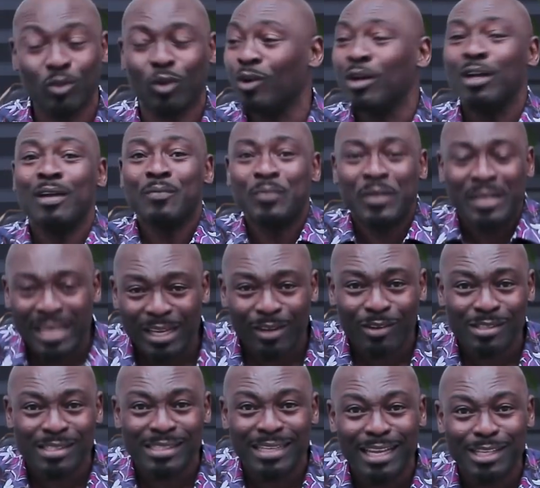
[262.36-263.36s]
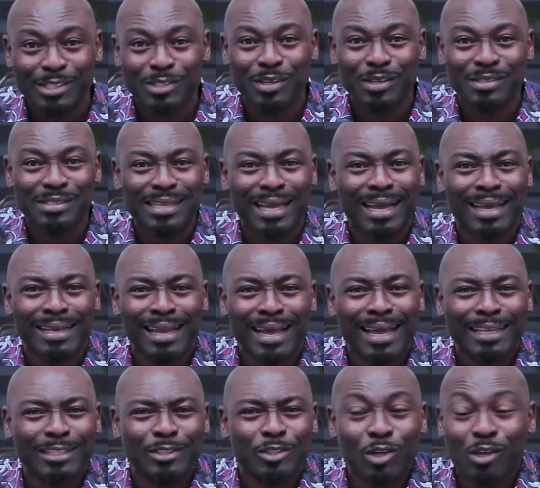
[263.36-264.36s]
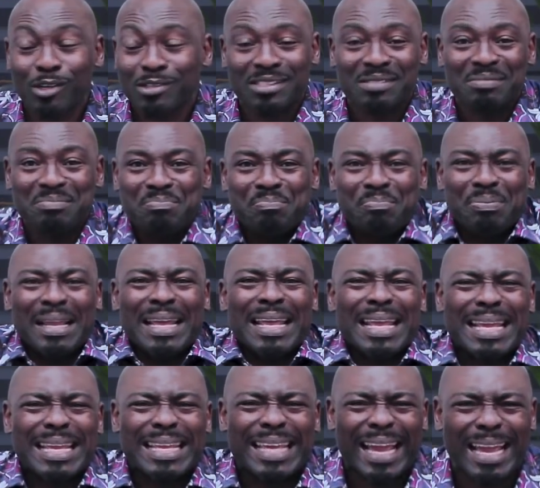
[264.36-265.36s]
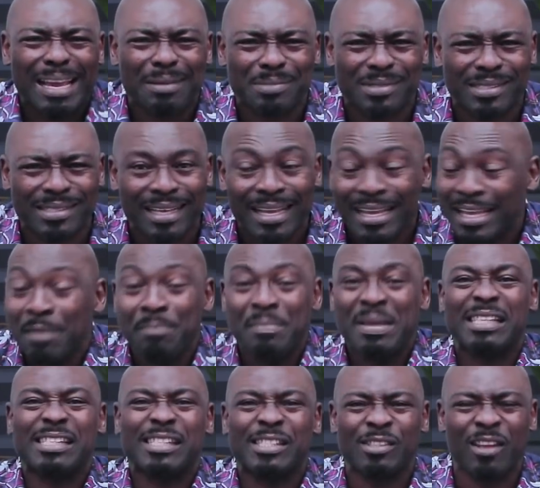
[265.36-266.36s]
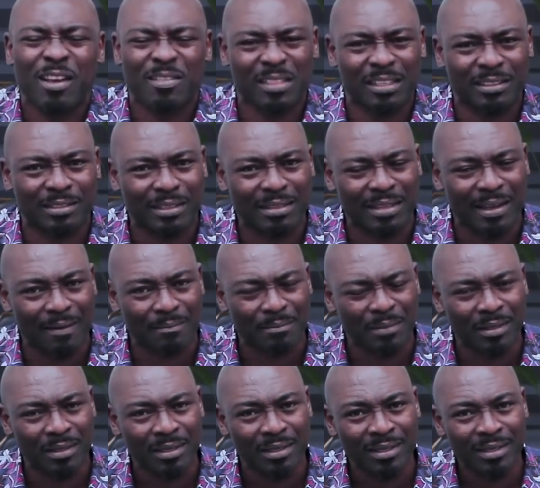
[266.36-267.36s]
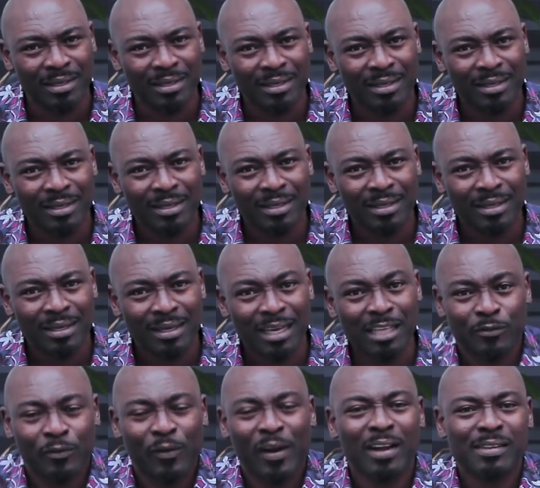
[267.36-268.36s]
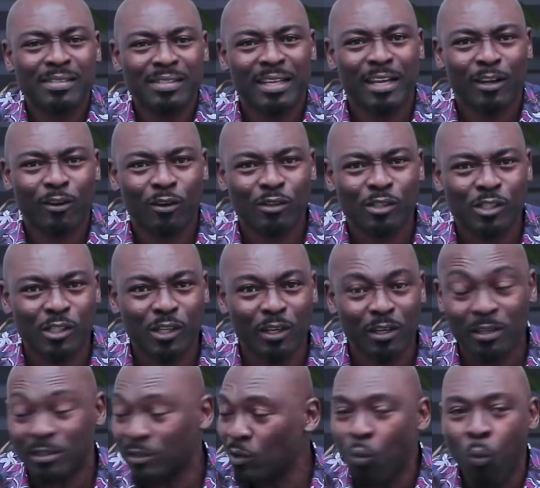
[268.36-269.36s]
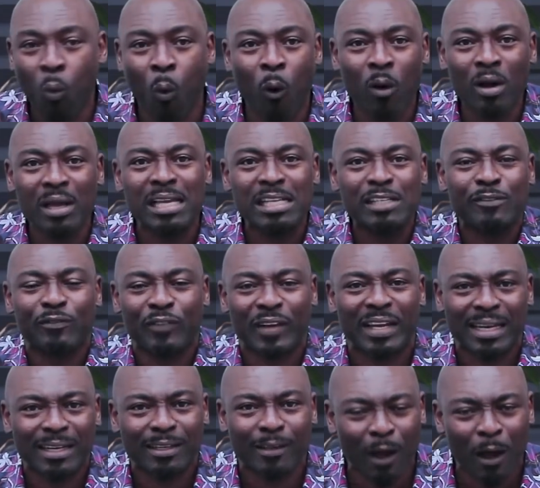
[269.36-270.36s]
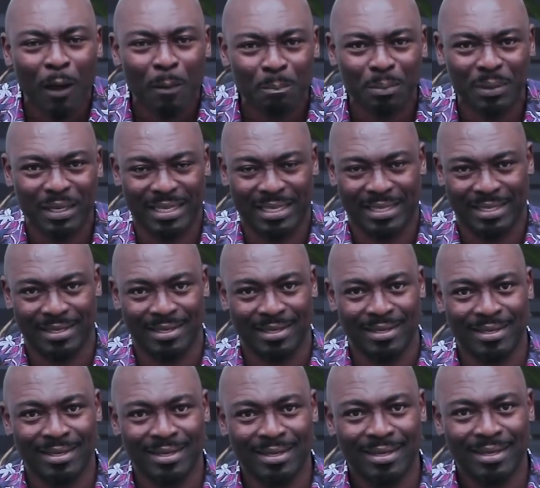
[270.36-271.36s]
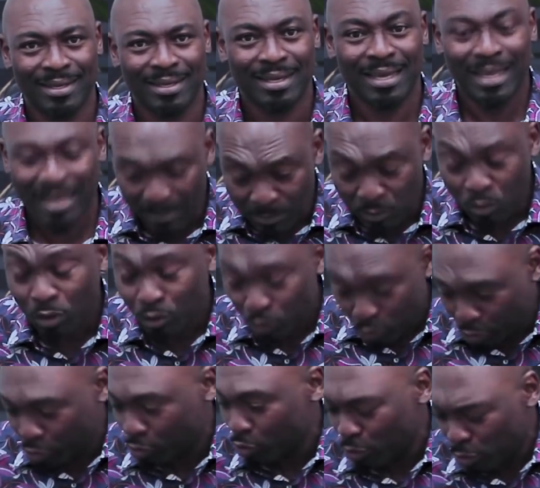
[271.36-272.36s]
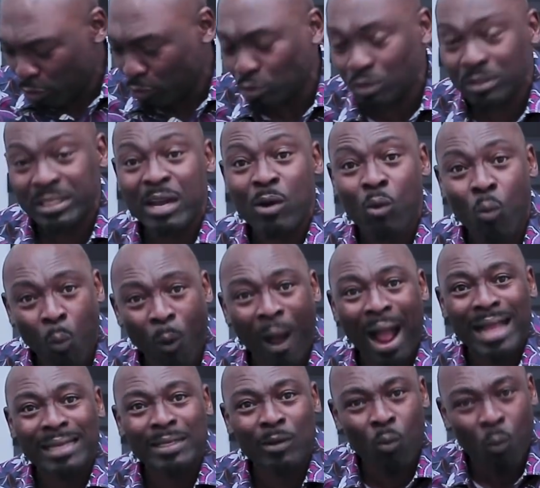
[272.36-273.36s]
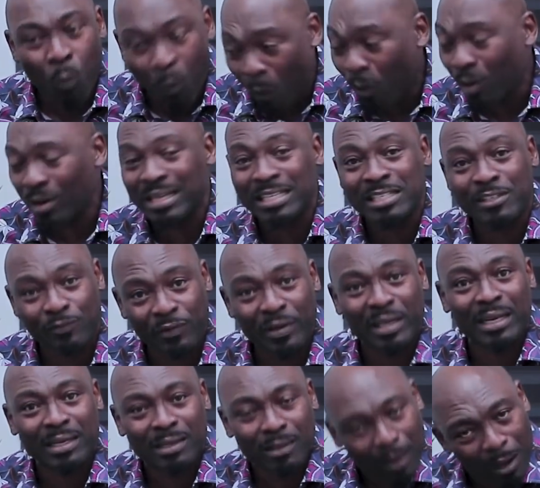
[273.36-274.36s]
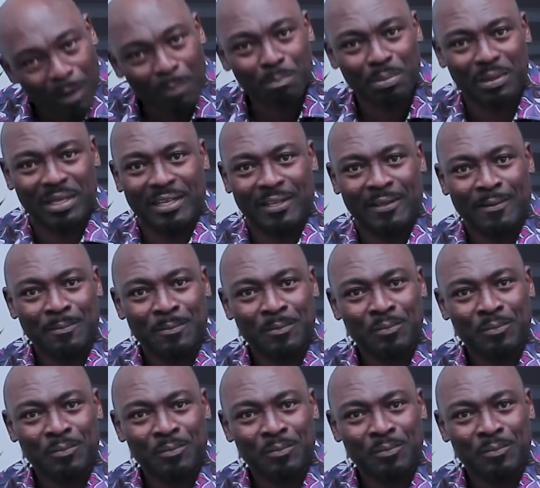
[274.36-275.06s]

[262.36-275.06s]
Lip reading: So the negotiations are like just playing games. It means nothing to them. As far as they're concerned, the war is fait accompli. And I'm going to show you today why the war is fait accompli.